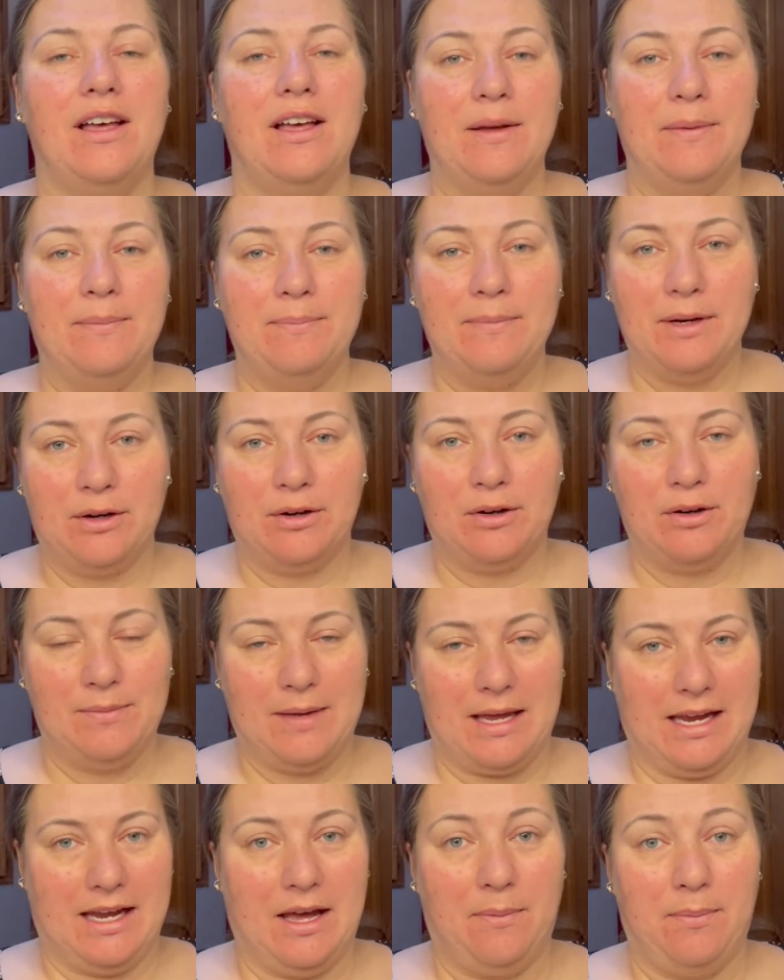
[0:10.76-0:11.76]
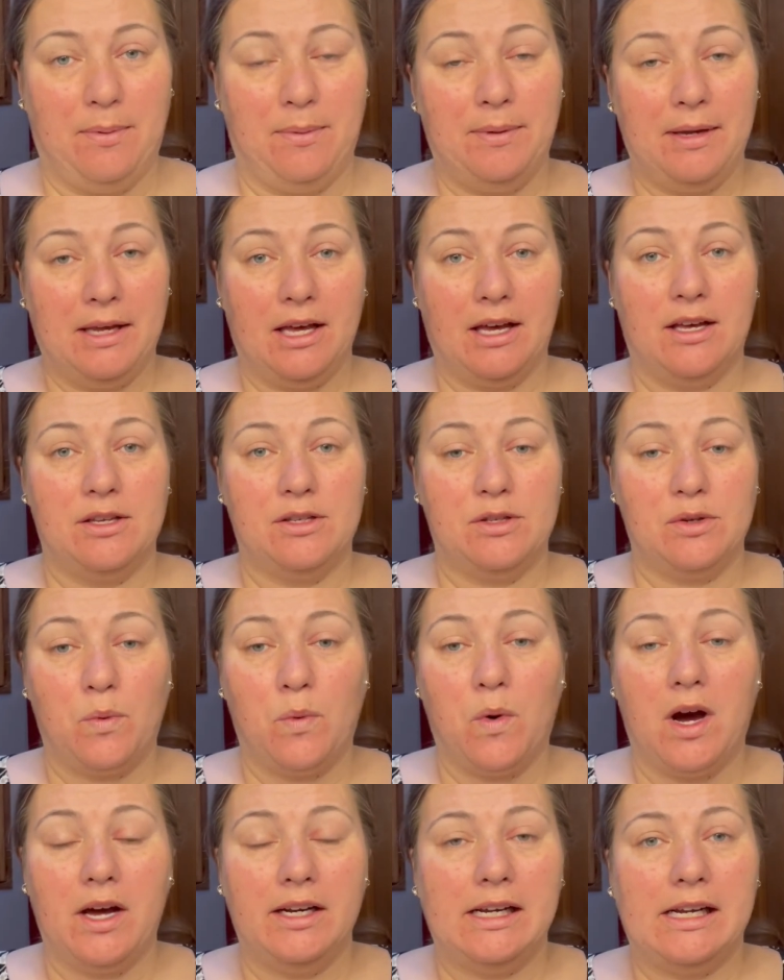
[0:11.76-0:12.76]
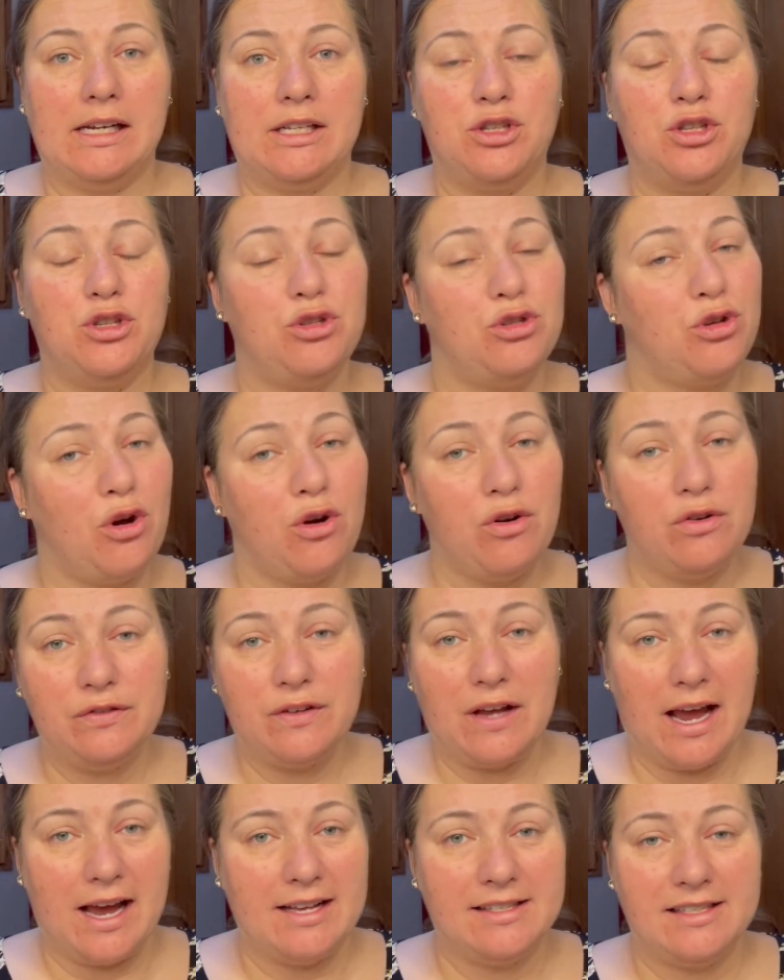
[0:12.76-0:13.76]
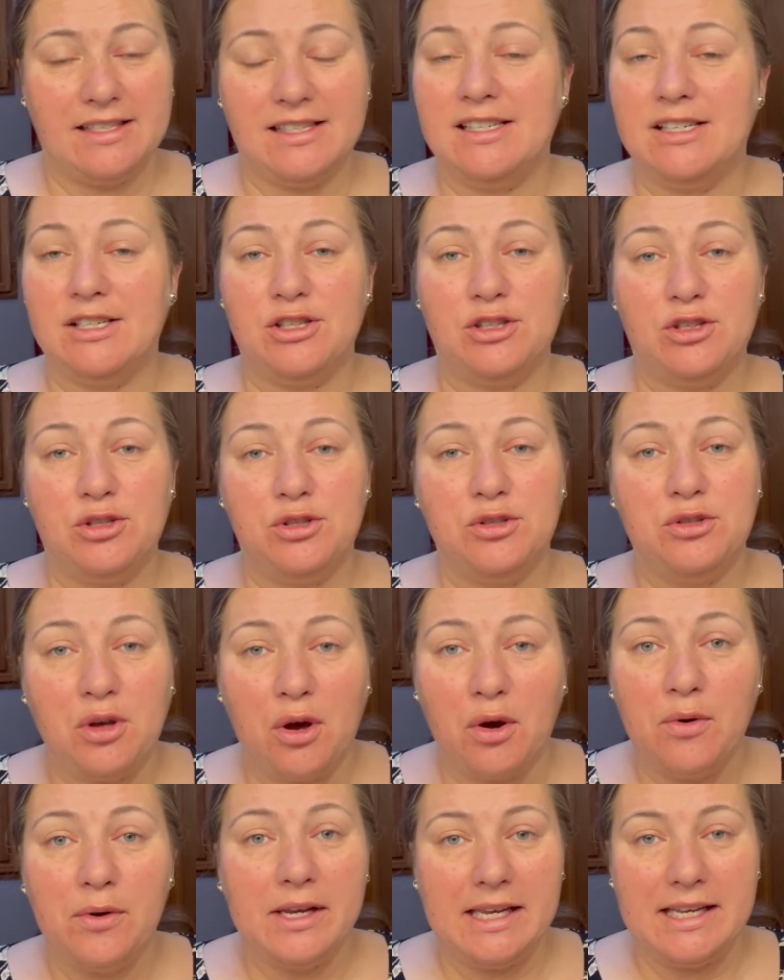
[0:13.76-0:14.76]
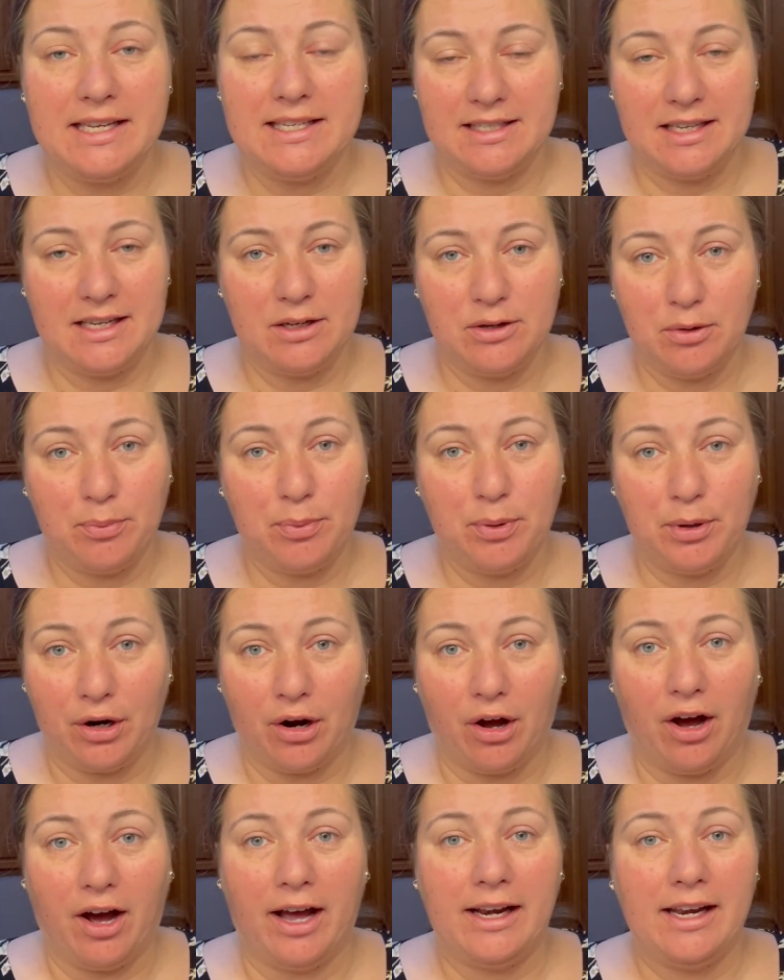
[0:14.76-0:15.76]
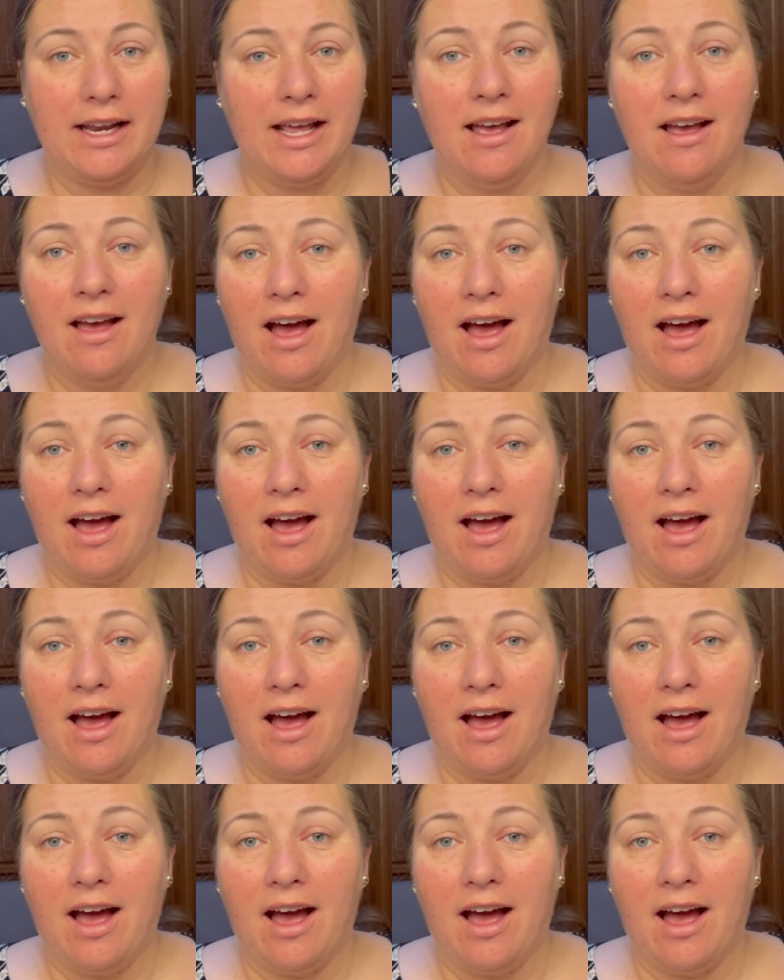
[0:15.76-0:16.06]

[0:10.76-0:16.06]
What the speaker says: mineral makeup because one, it's so fast and it's so easy to put on.